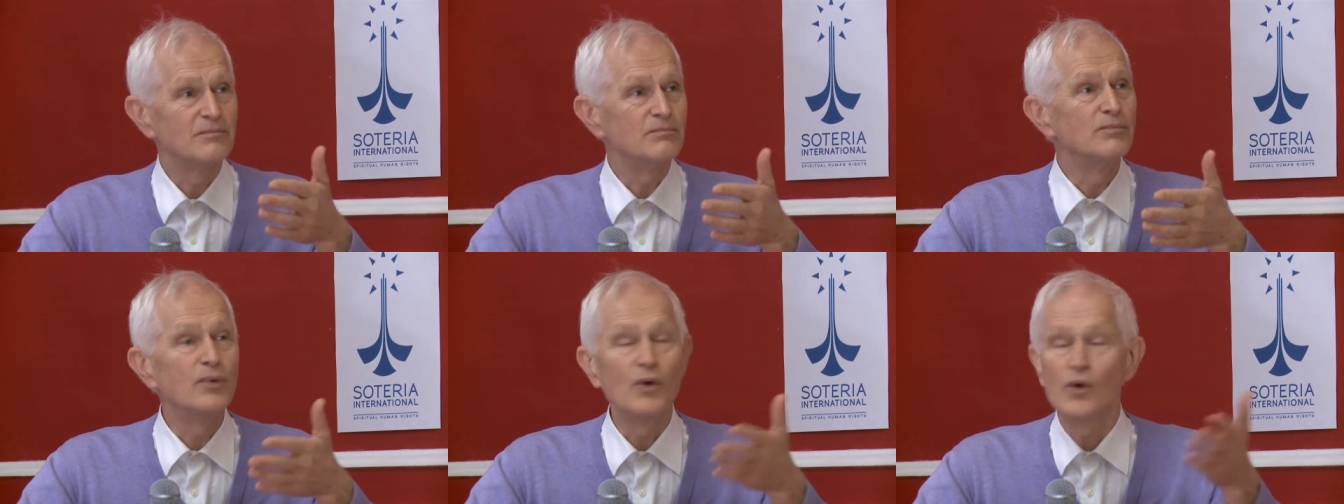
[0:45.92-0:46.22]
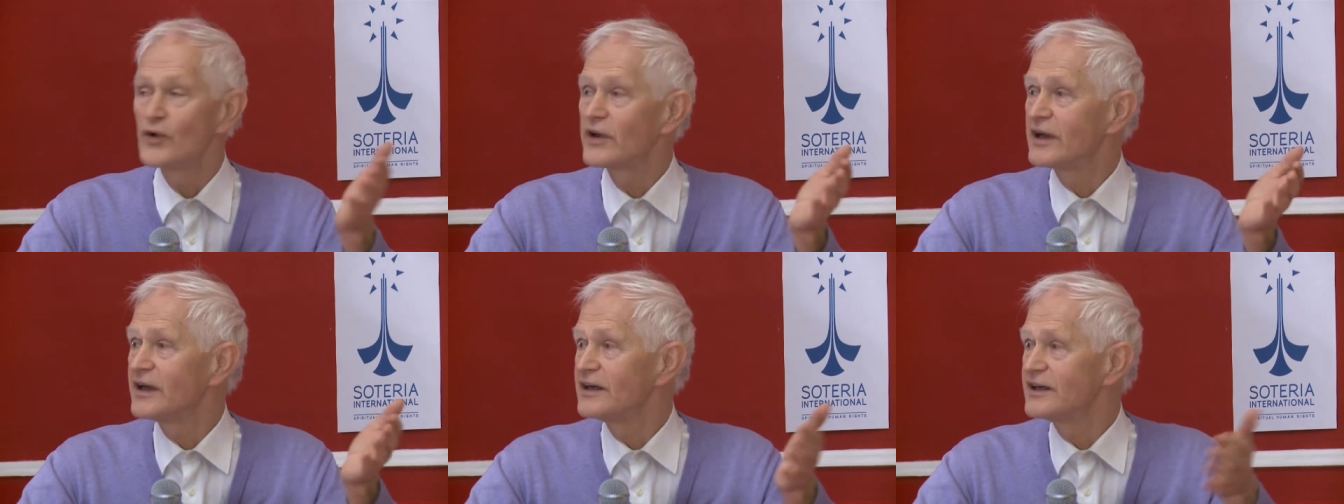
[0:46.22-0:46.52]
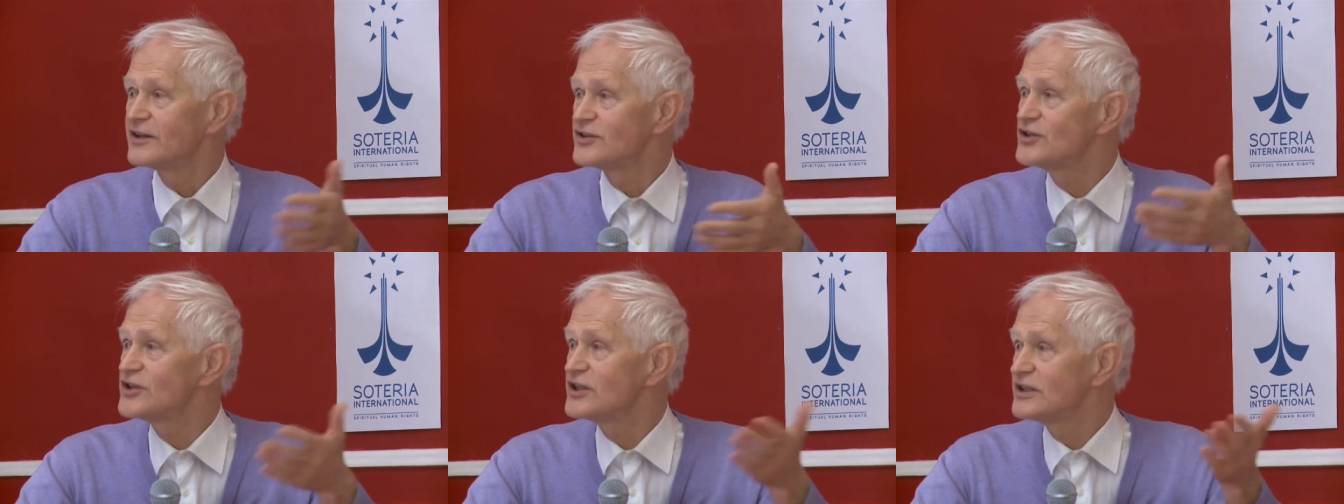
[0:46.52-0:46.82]

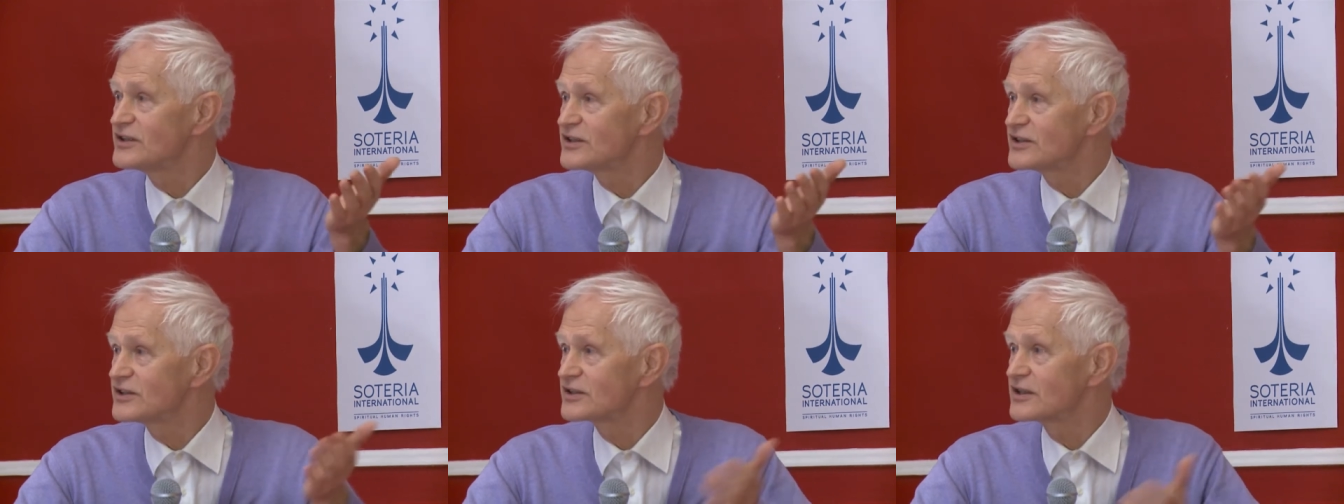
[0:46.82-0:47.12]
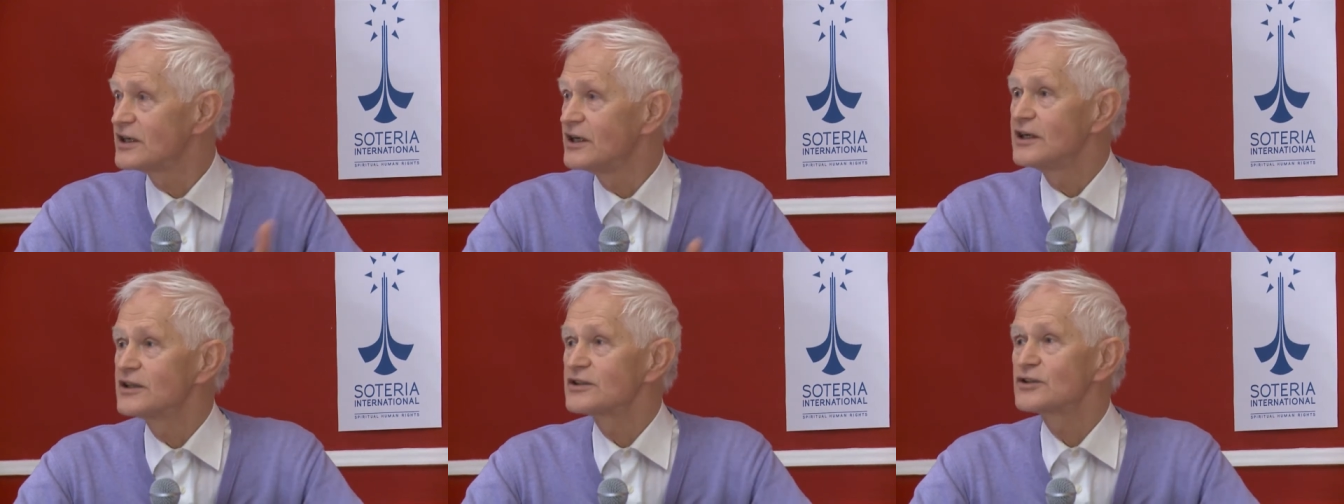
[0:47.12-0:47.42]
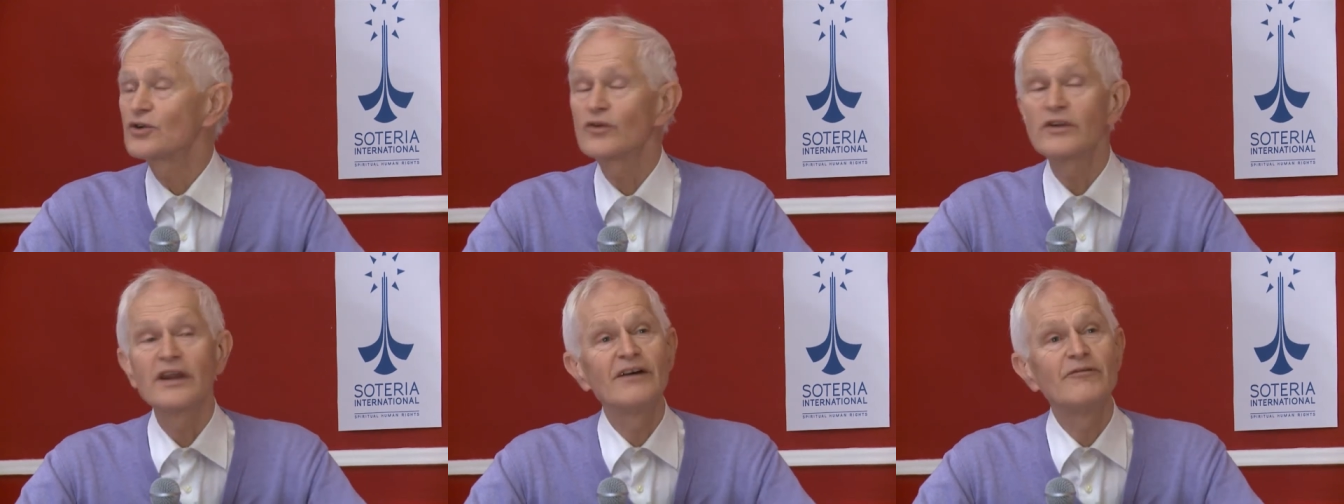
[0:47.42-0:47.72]
Buddha, Jesus.
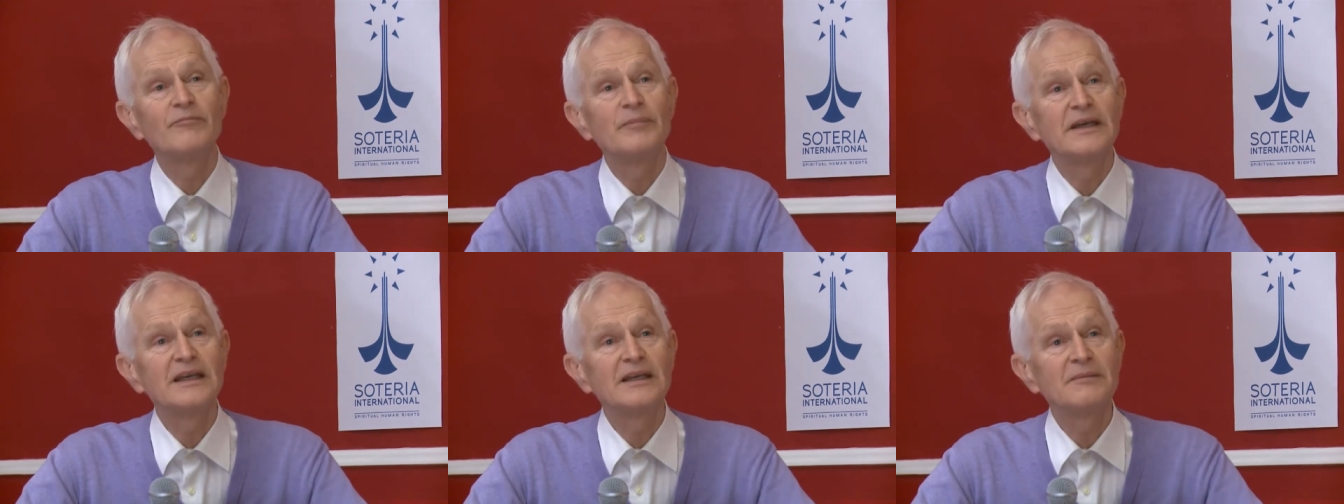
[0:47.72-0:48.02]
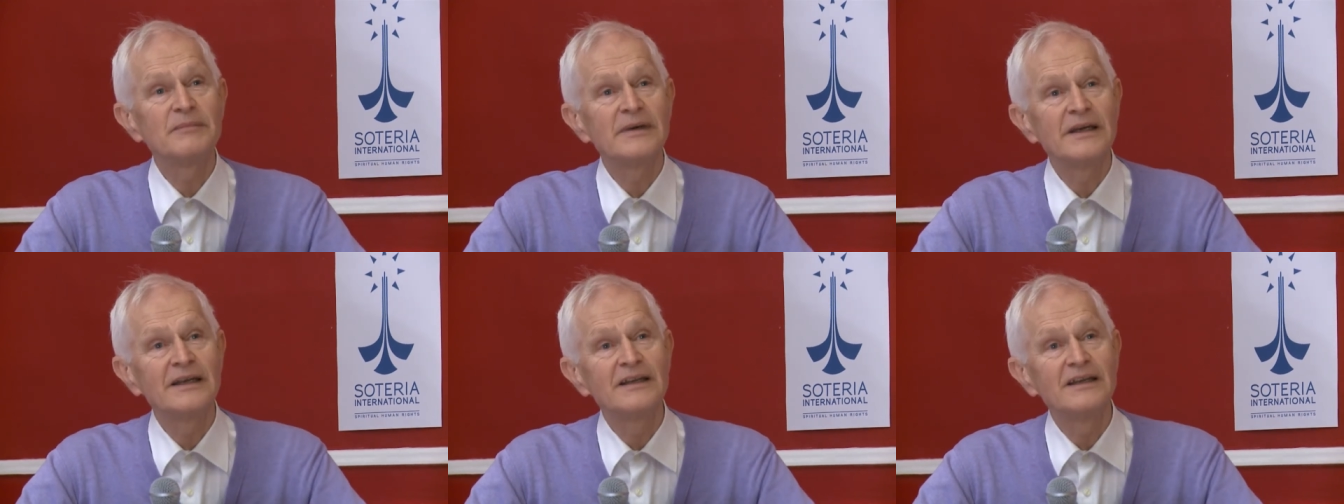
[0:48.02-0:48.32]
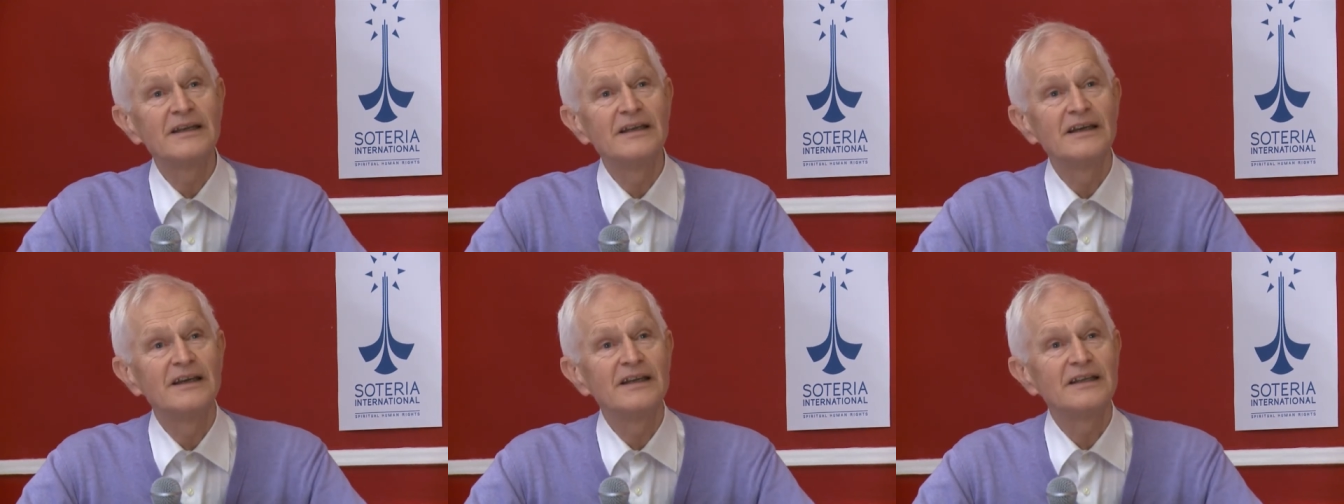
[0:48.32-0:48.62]
So there have been
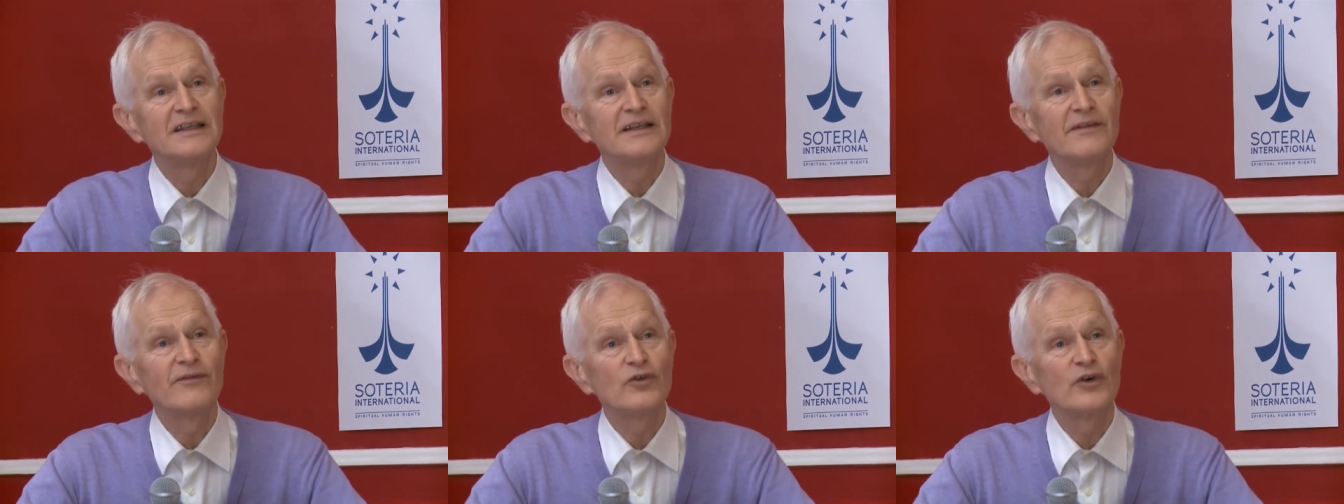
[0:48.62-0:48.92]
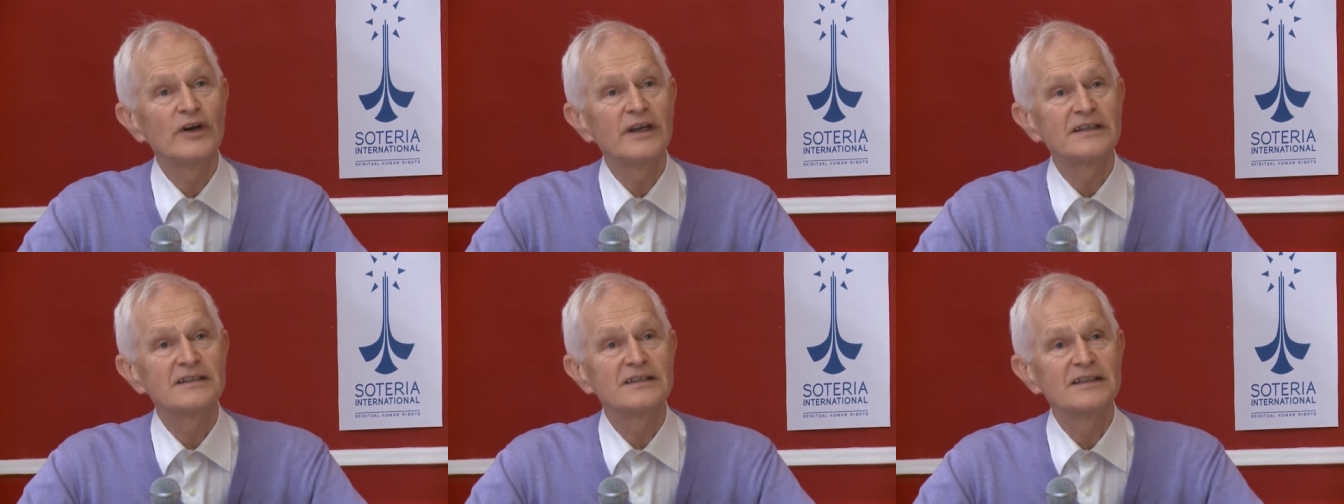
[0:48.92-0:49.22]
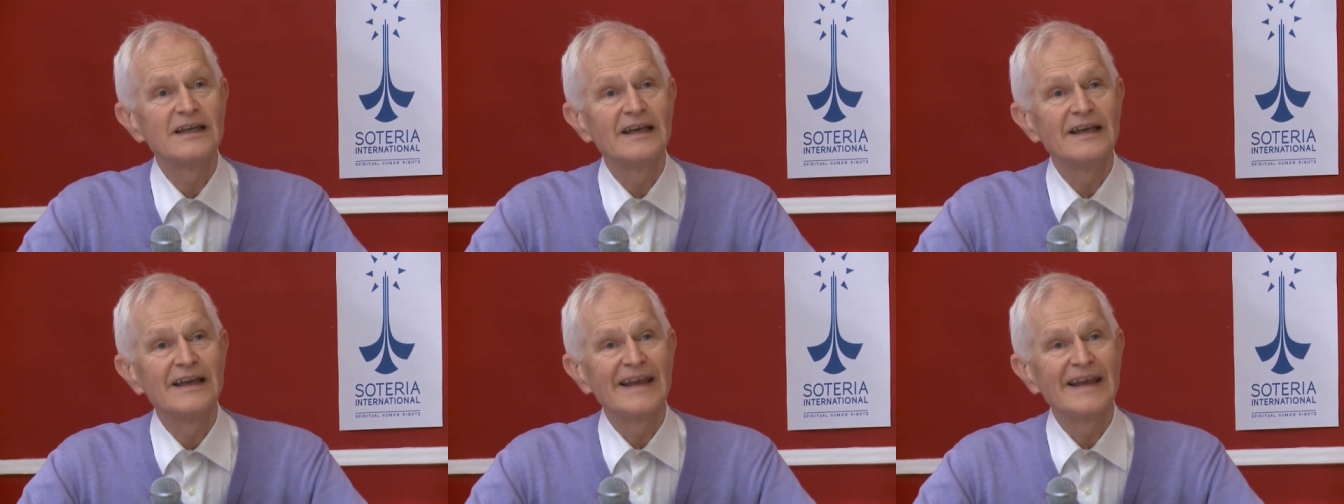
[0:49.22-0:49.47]
many different